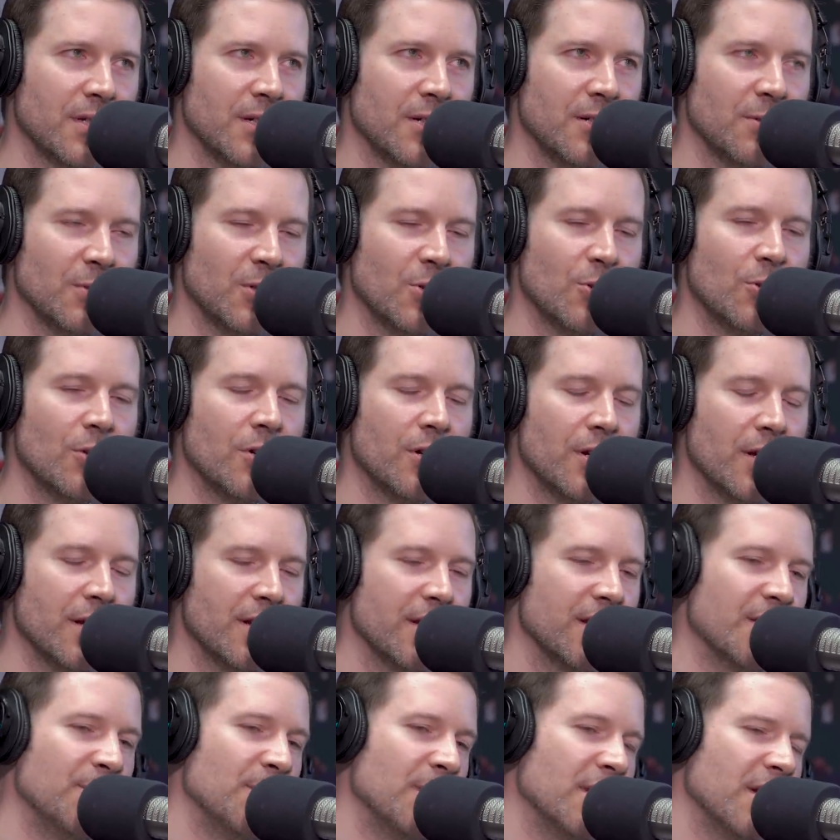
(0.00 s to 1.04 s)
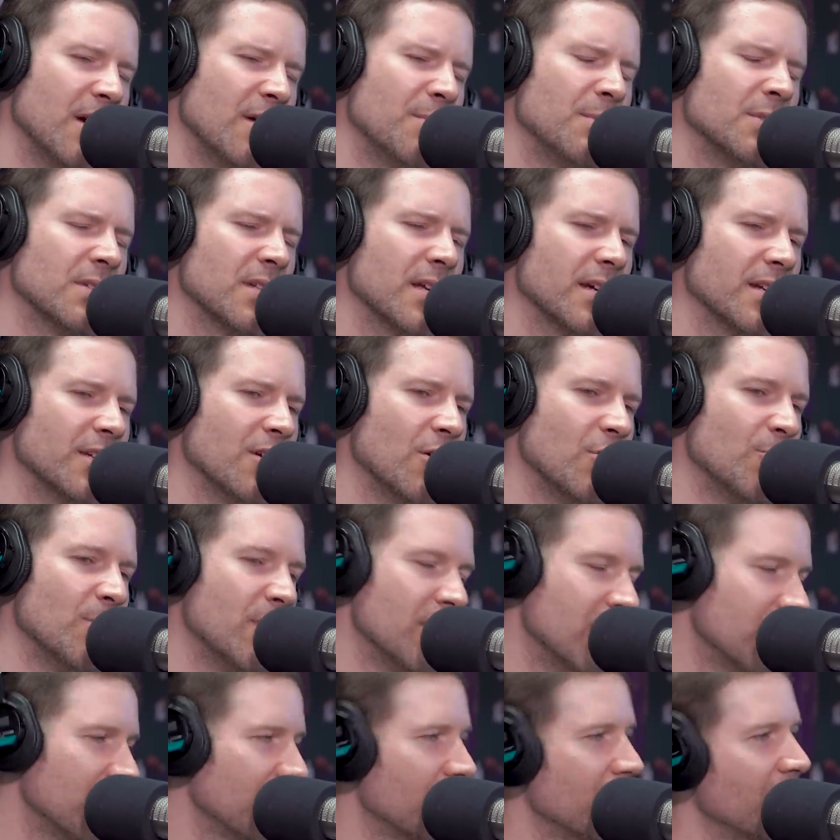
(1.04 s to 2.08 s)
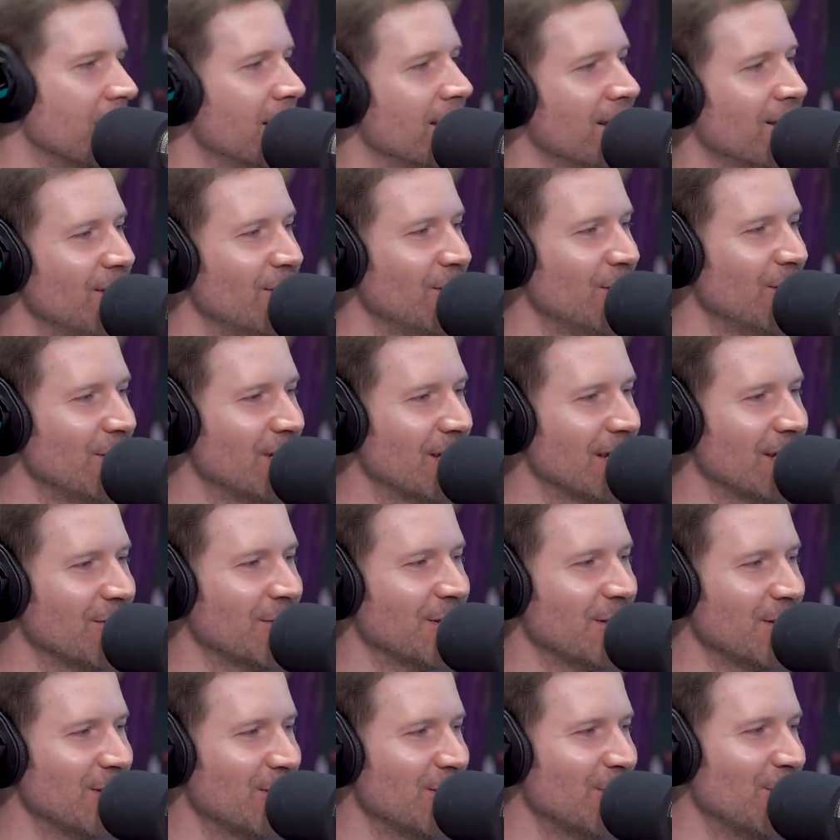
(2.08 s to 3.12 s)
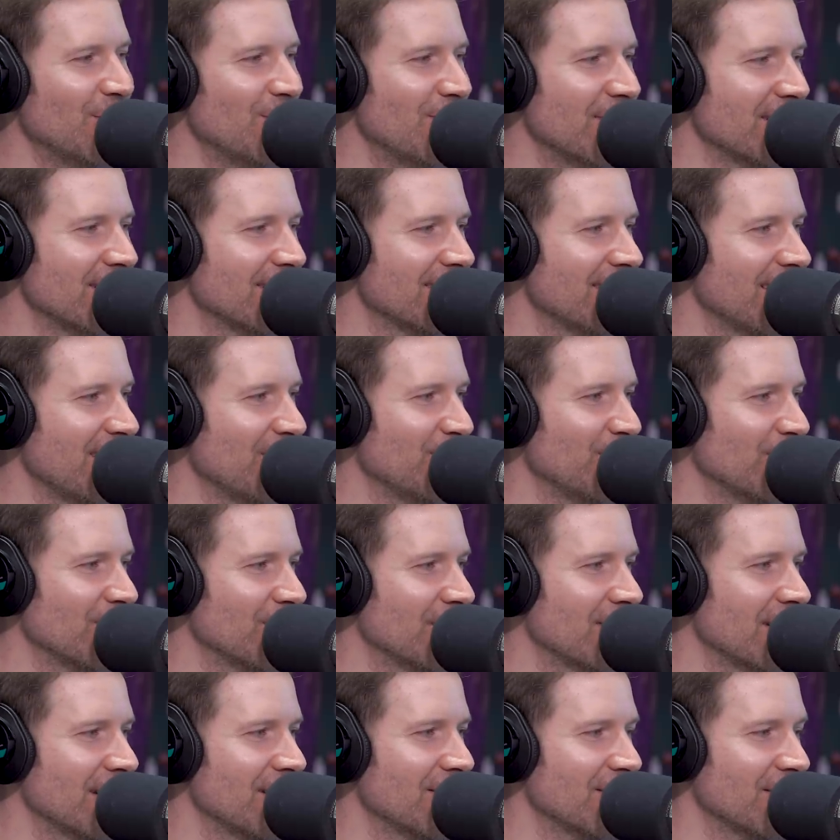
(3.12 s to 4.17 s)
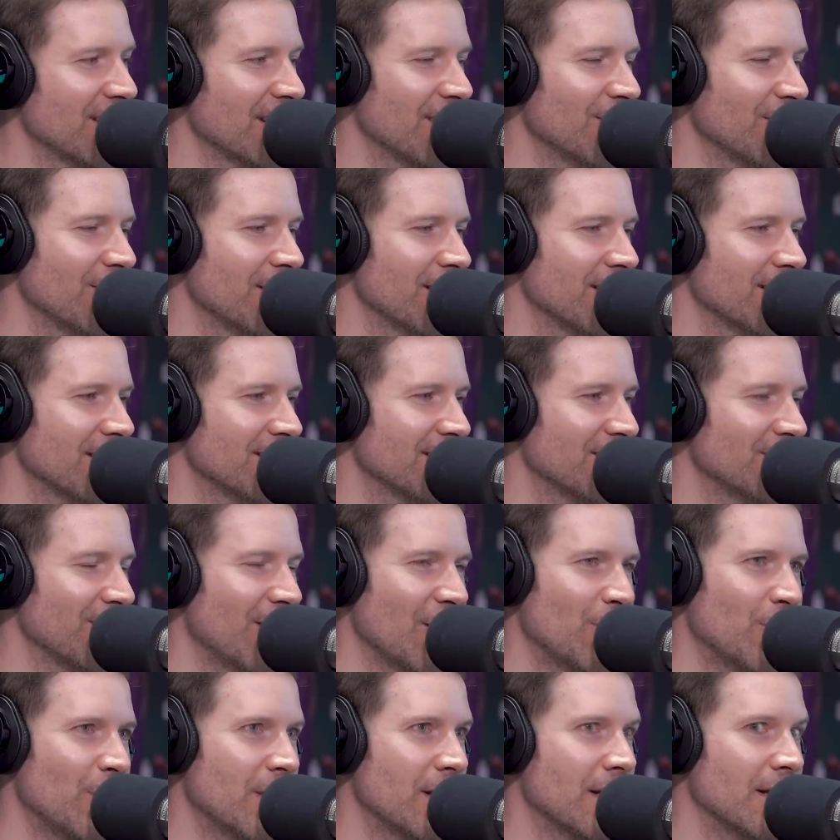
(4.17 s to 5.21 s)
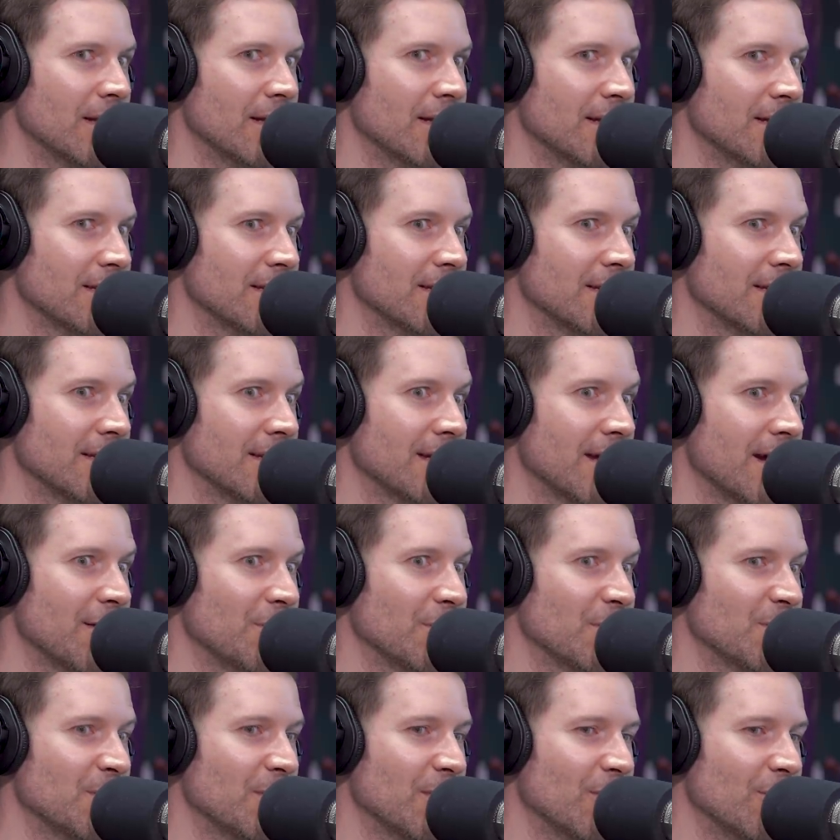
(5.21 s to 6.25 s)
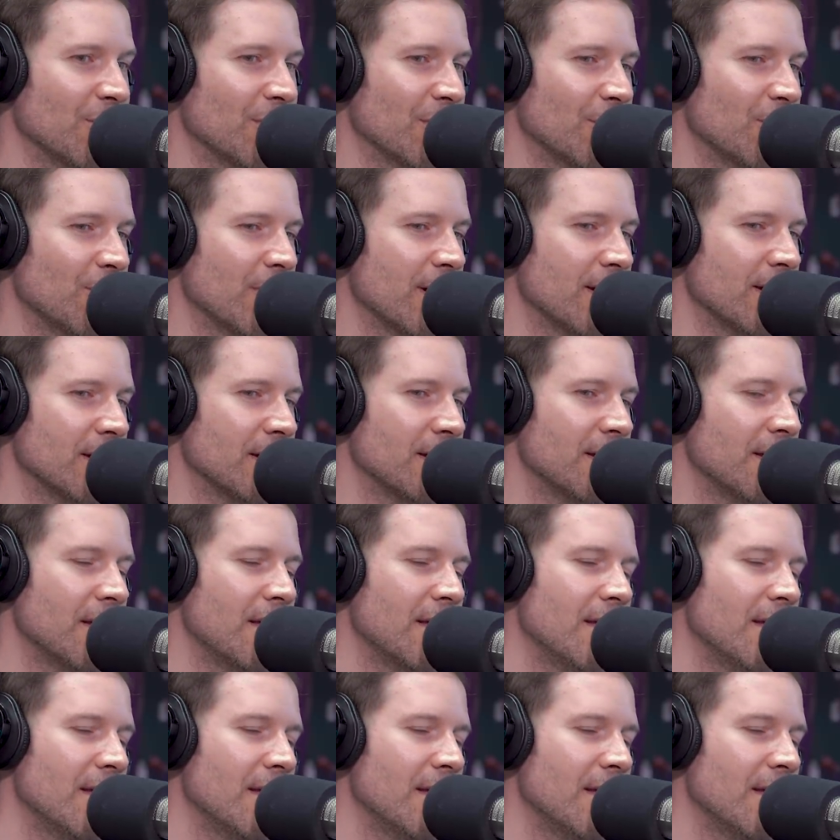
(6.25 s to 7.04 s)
Um, Corey had hit me up and was like, yo, man, you need to get with this dude, Vince Staples. And I was like, okay. So I went and listened and I was blown away.